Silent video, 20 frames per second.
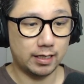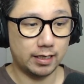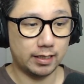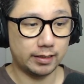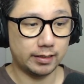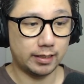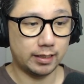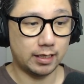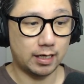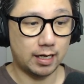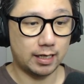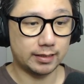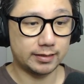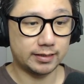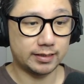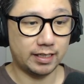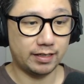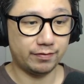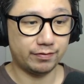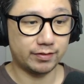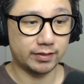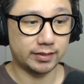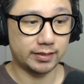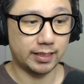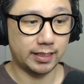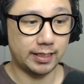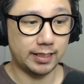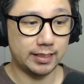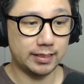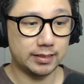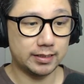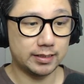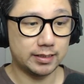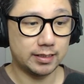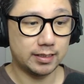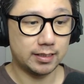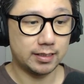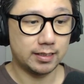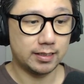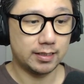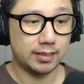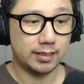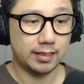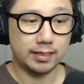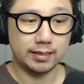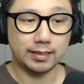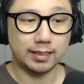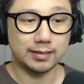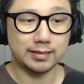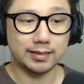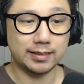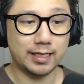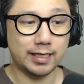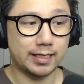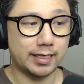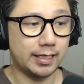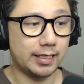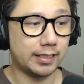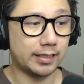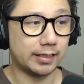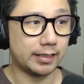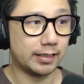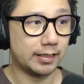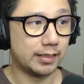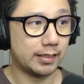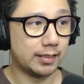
and then i save the settings it doesn't kick in